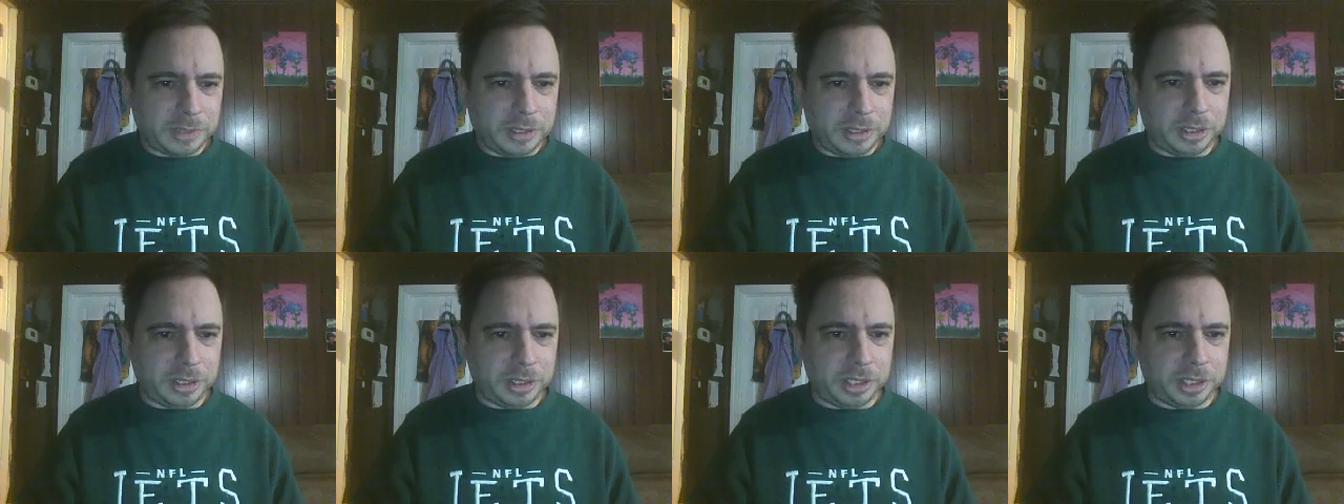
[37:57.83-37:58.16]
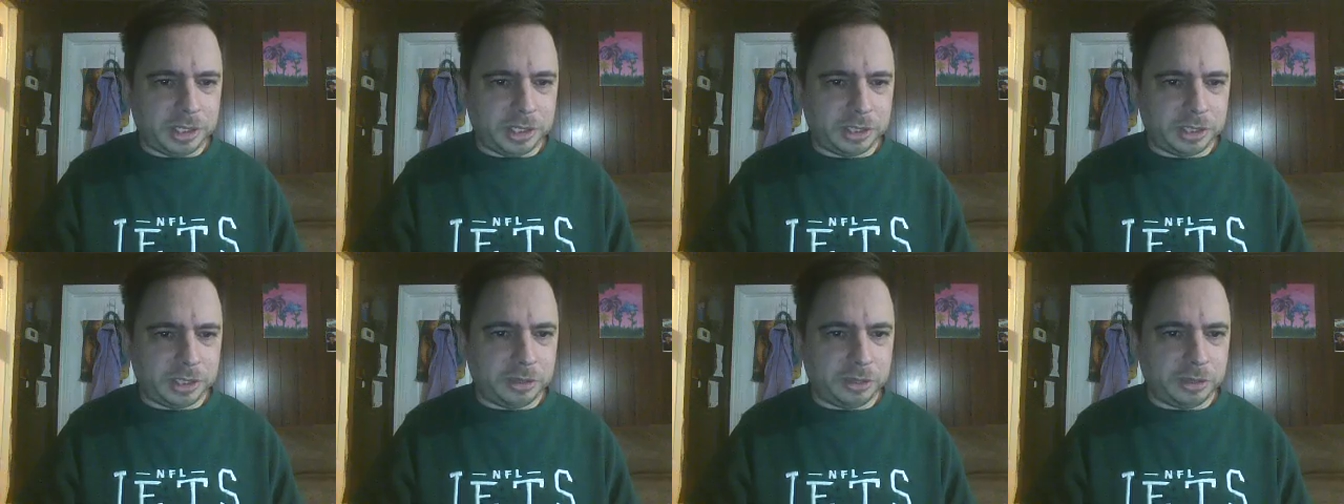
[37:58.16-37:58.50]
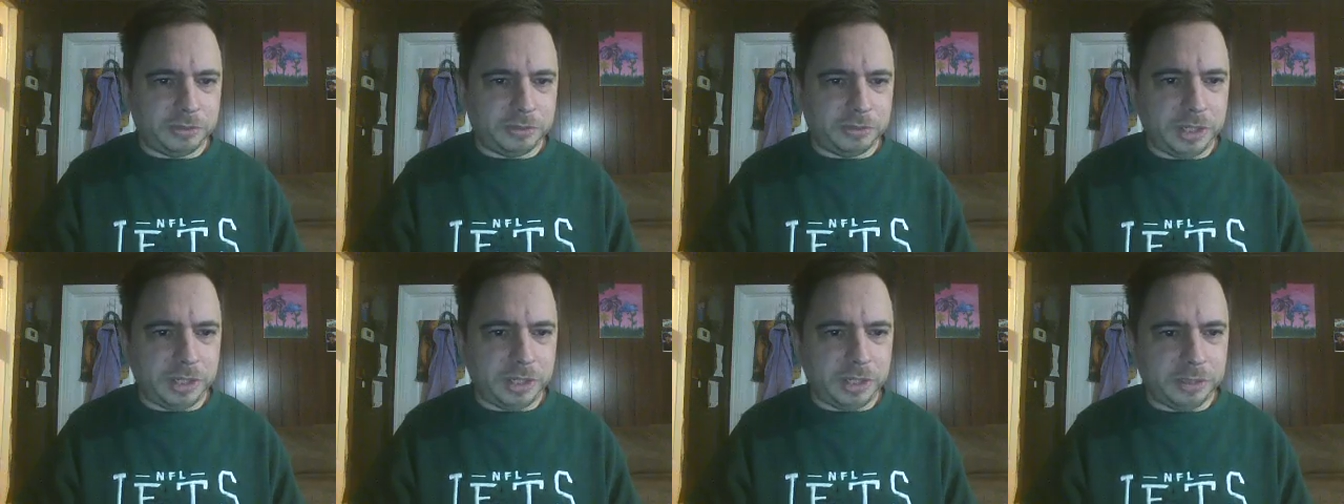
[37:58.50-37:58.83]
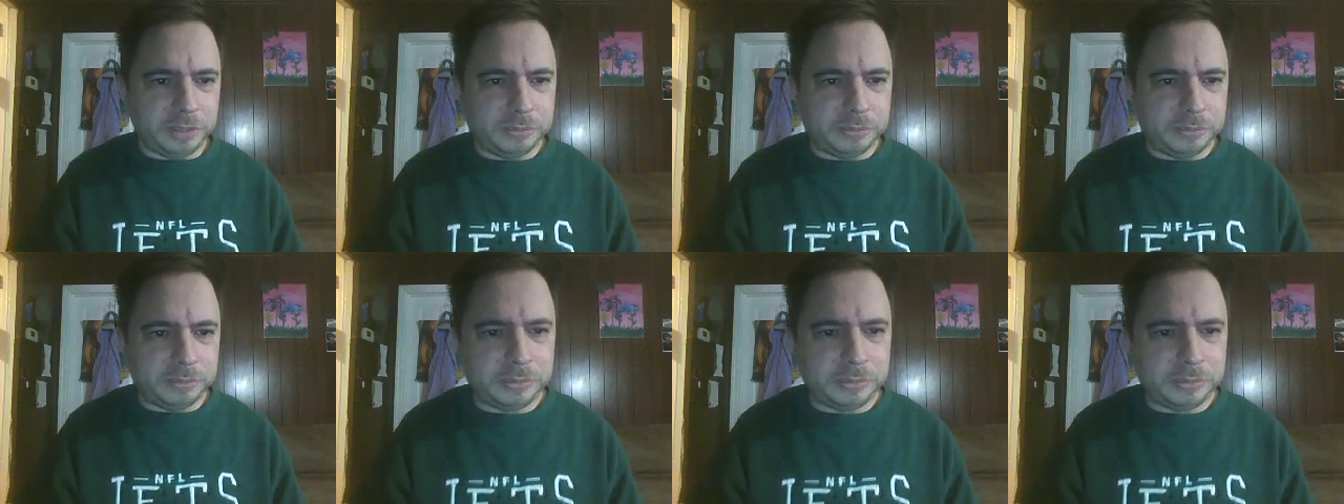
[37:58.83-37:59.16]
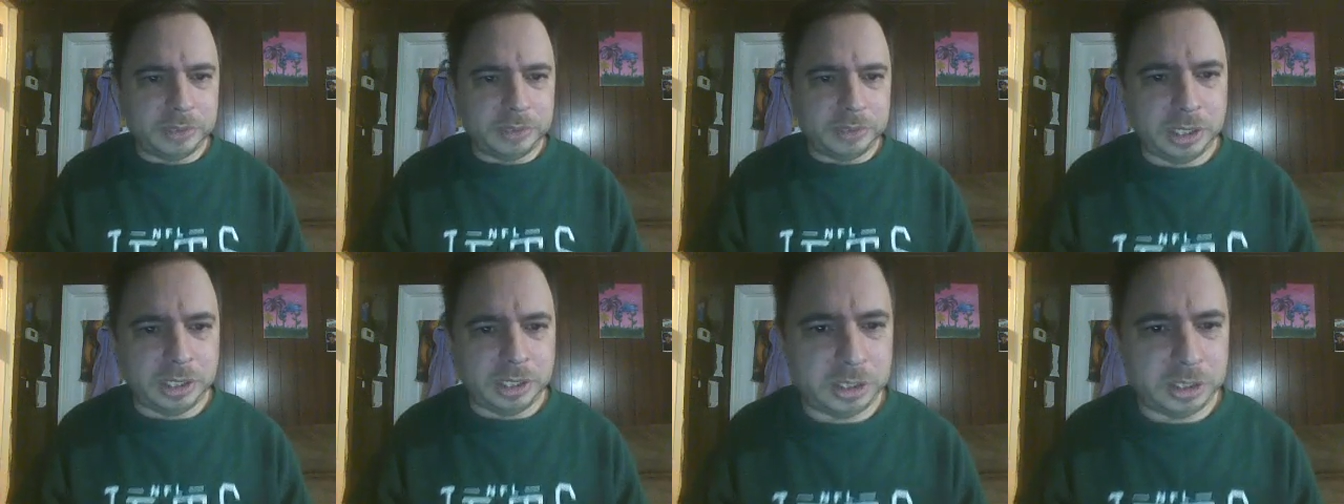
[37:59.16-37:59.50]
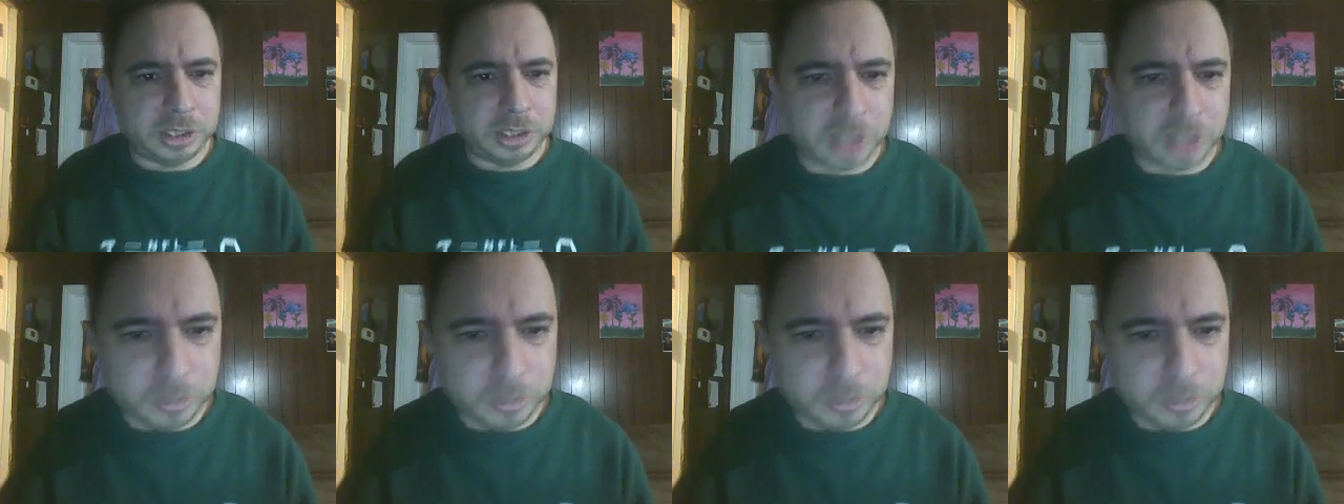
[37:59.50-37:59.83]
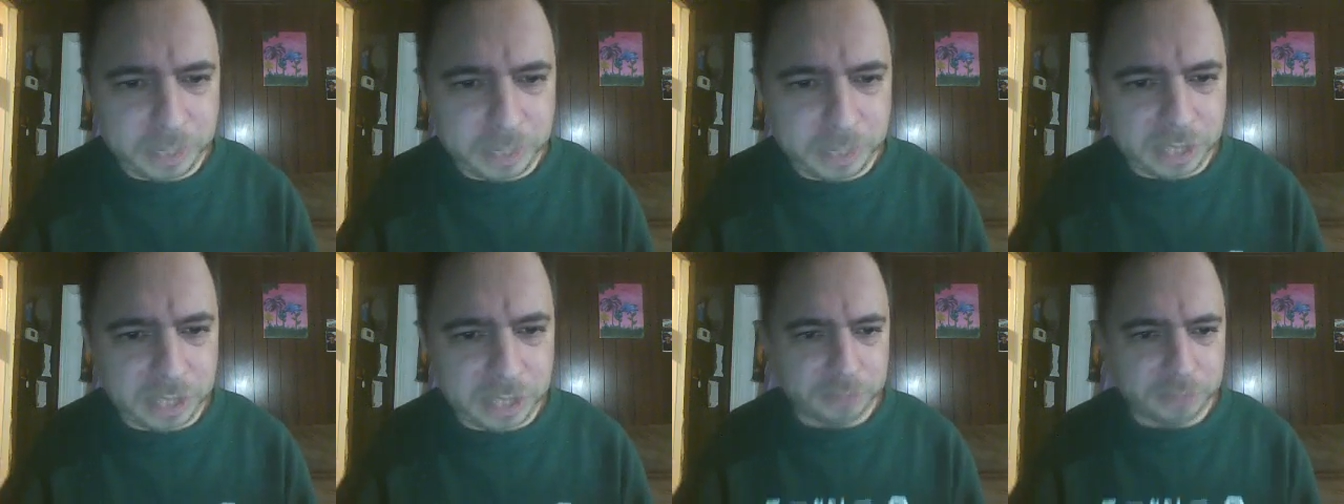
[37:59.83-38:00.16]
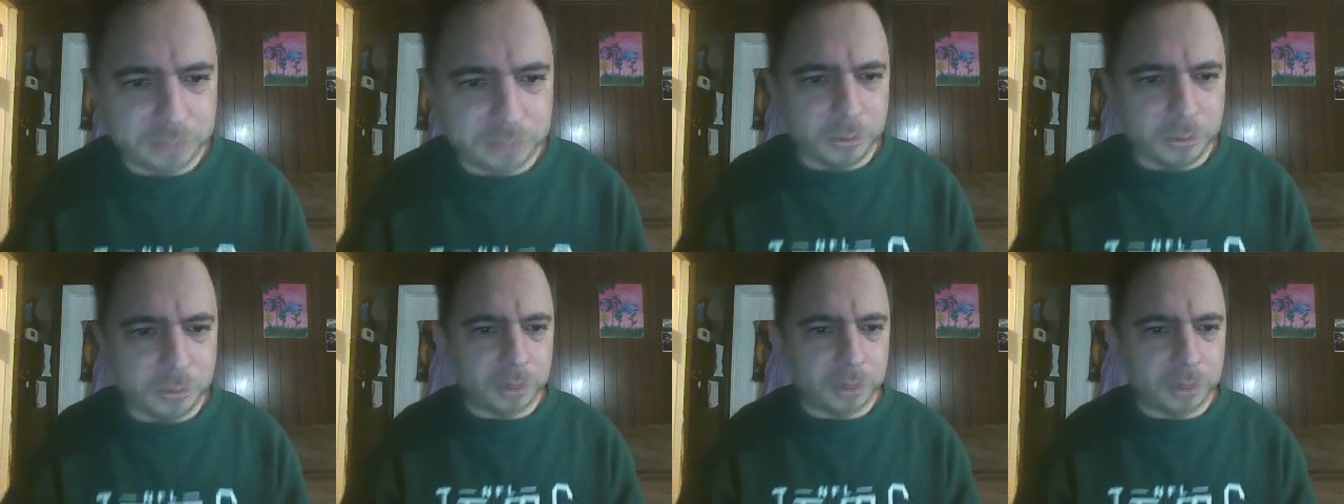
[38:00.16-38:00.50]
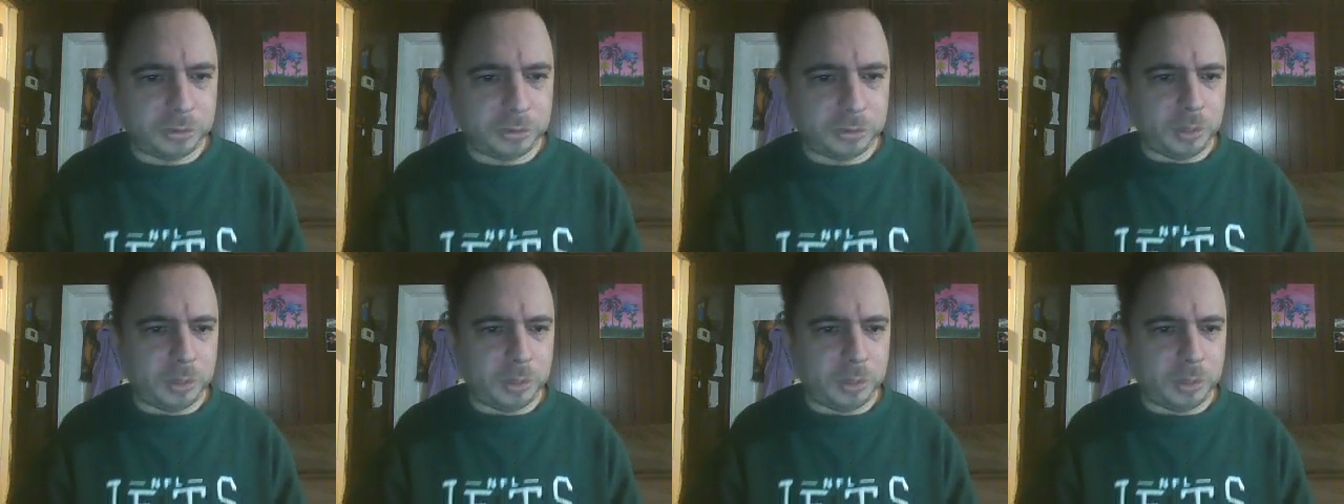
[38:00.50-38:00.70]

they get to their feet, and they go back and forth for